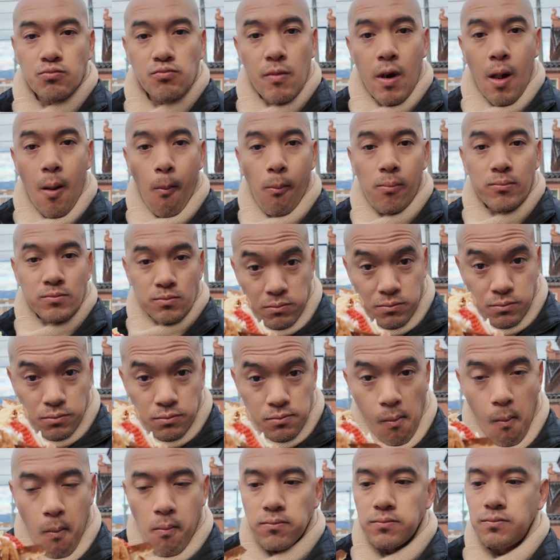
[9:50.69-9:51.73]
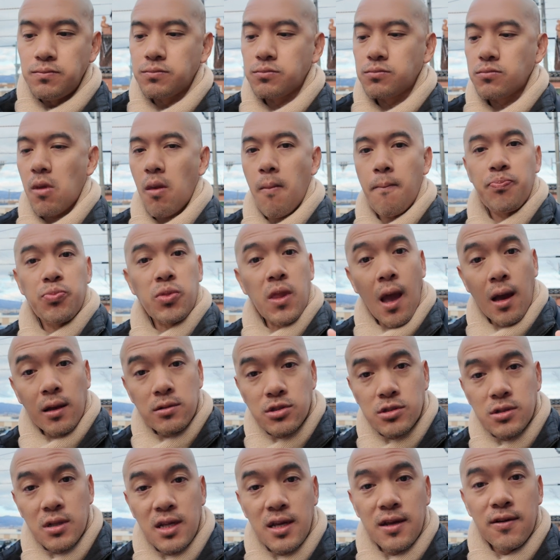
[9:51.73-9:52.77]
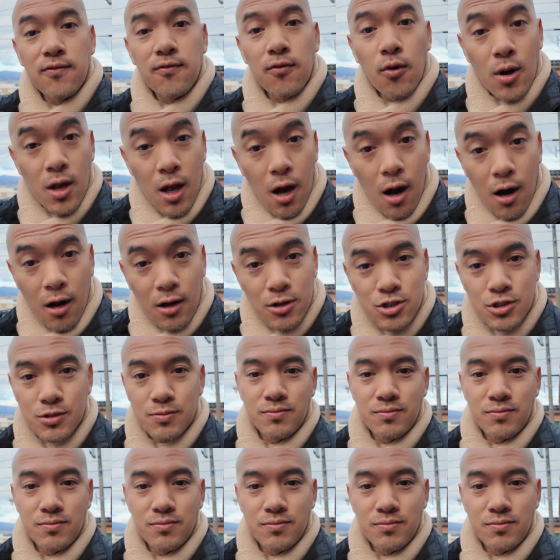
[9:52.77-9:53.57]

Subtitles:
Yeah. Angelique Voyage.